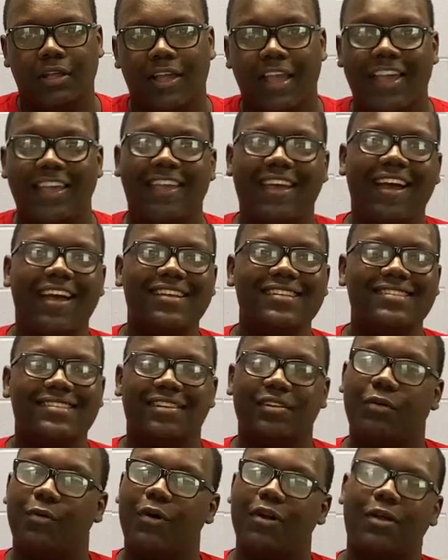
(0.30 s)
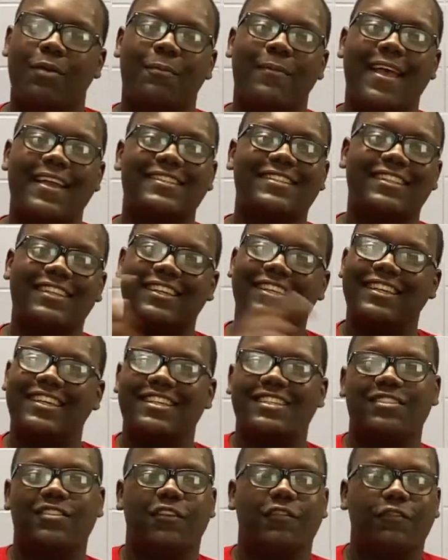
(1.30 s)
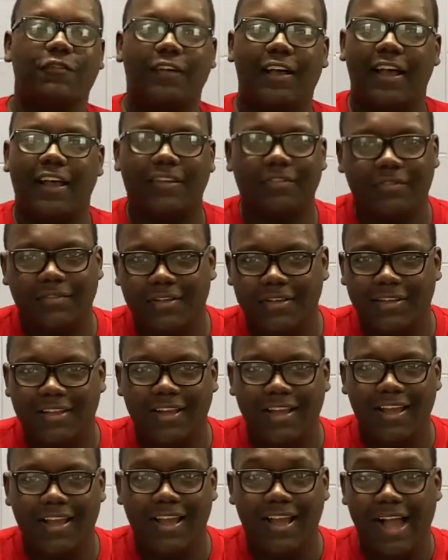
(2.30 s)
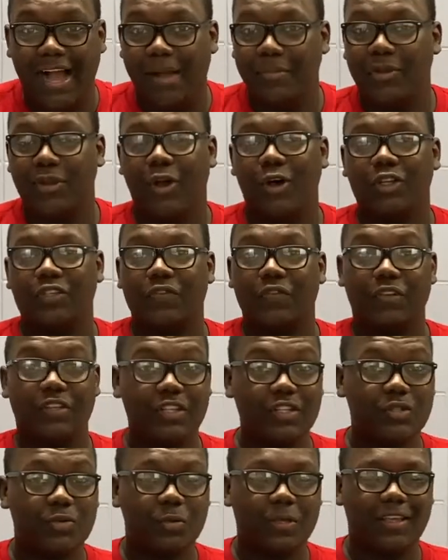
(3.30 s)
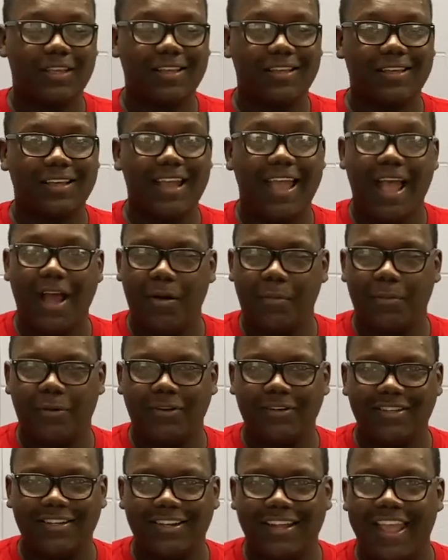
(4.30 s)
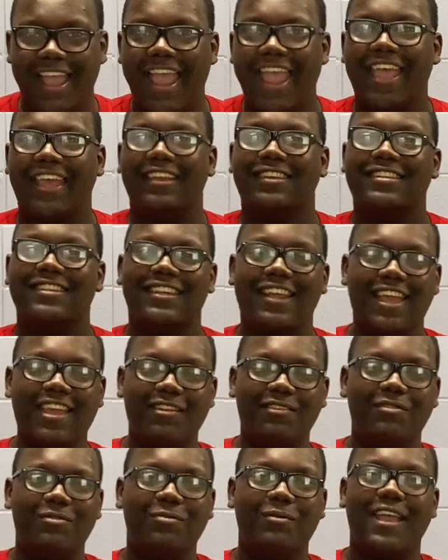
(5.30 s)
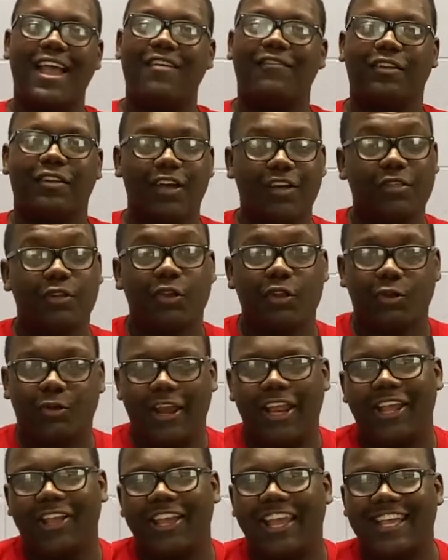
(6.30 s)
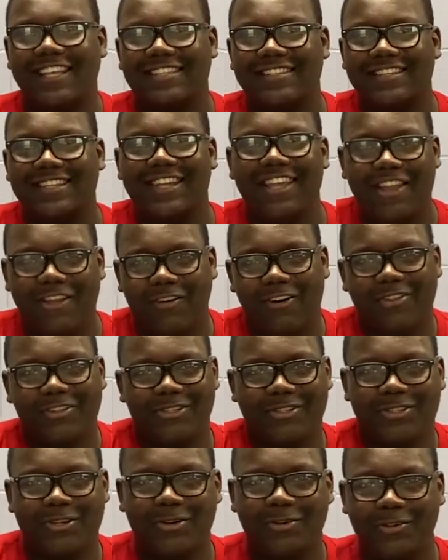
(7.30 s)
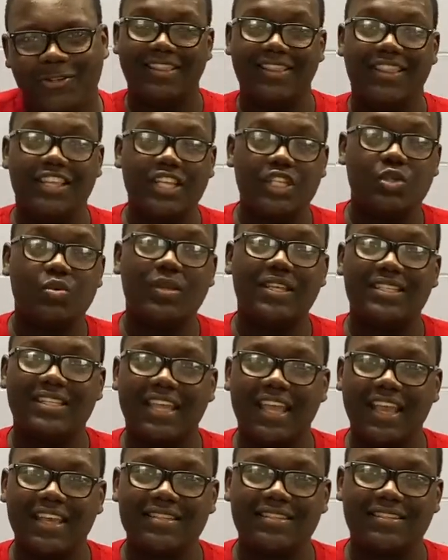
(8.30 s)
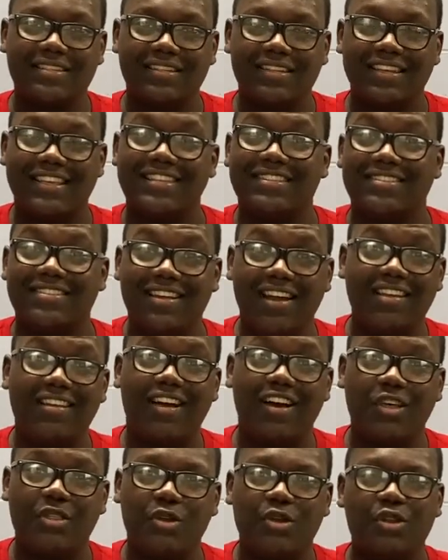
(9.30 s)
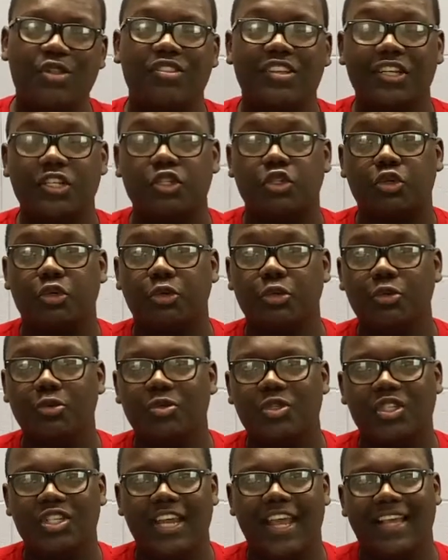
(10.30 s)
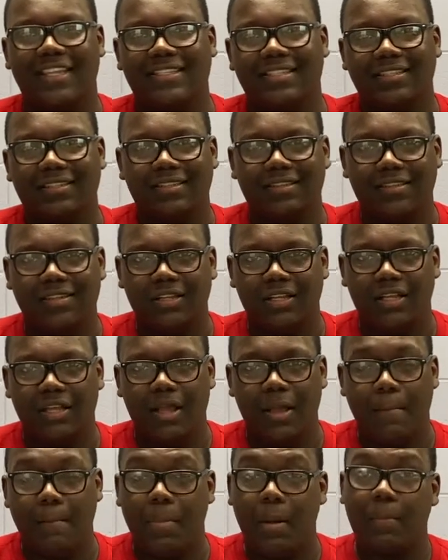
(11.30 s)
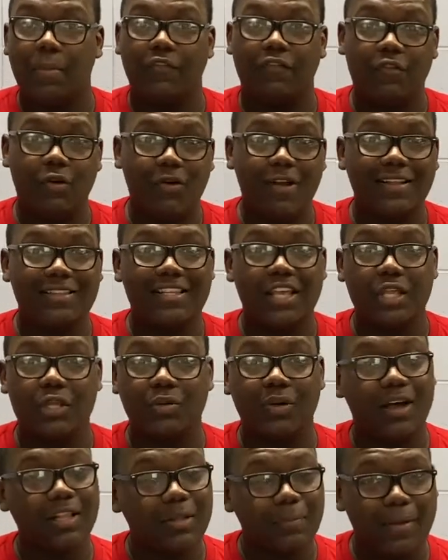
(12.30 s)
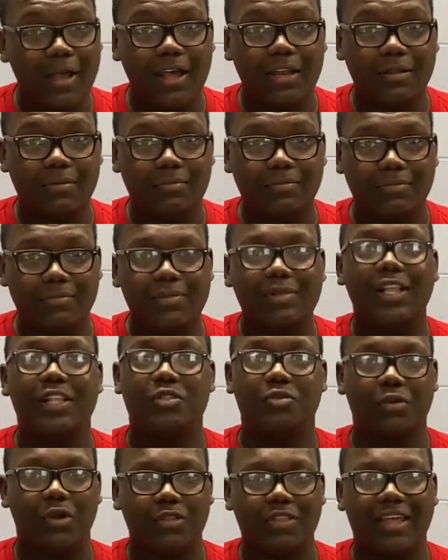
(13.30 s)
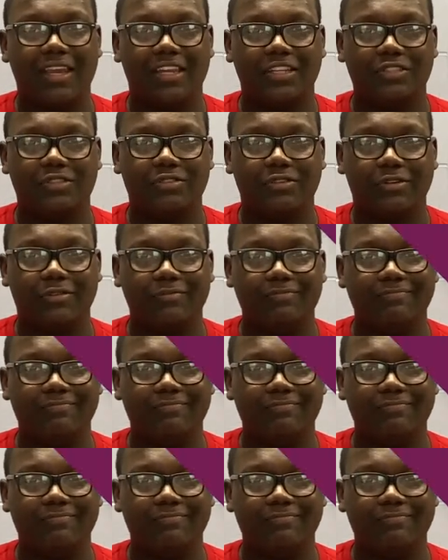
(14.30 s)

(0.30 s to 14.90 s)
Hey guys, and welcome back to the Keystone Five. I'm your host for this week, Albert, and today we have another great guest here on the show. This week's guest is none other than Dru Jackson. But before I tell you all about him, let's roll that intro.